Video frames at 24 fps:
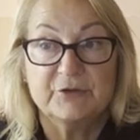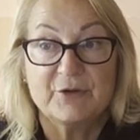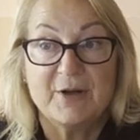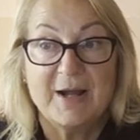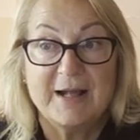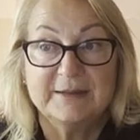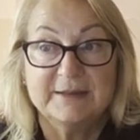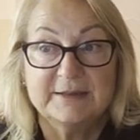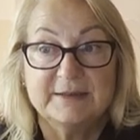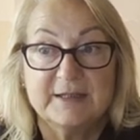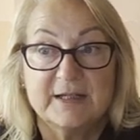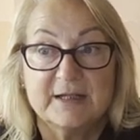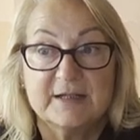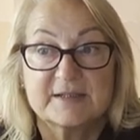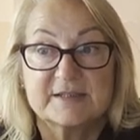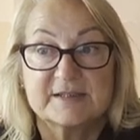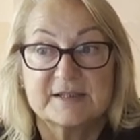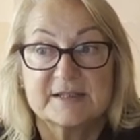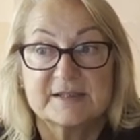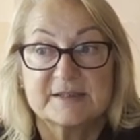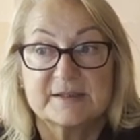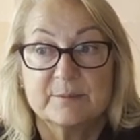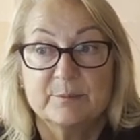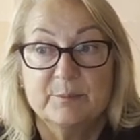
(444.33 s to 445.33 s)
reality
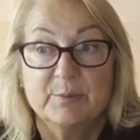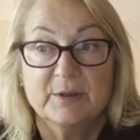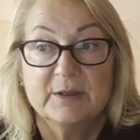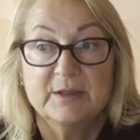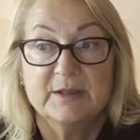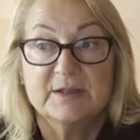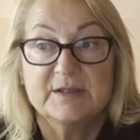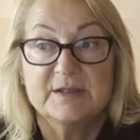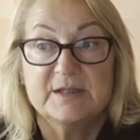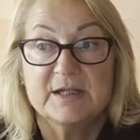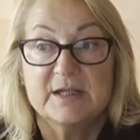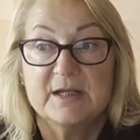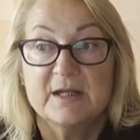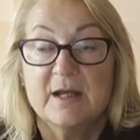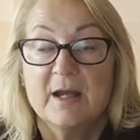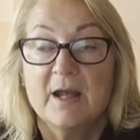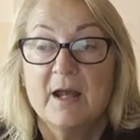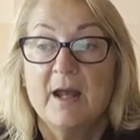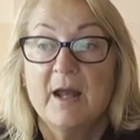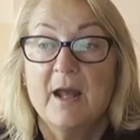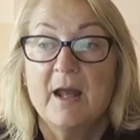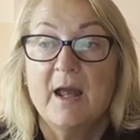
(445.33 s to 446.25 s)
accessibility